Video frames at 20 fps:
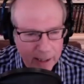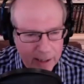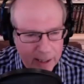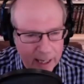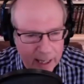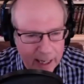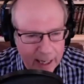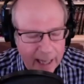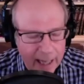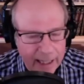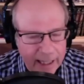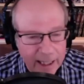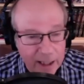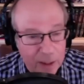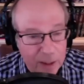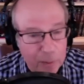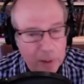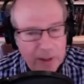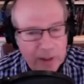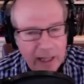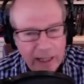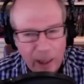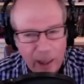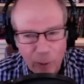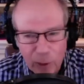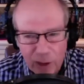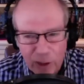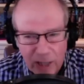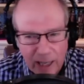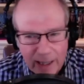Canadians, but they
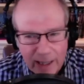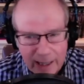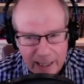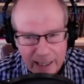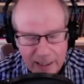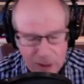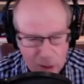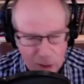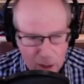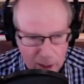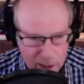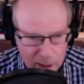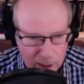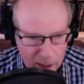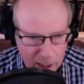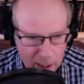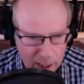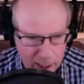don't say things clearly.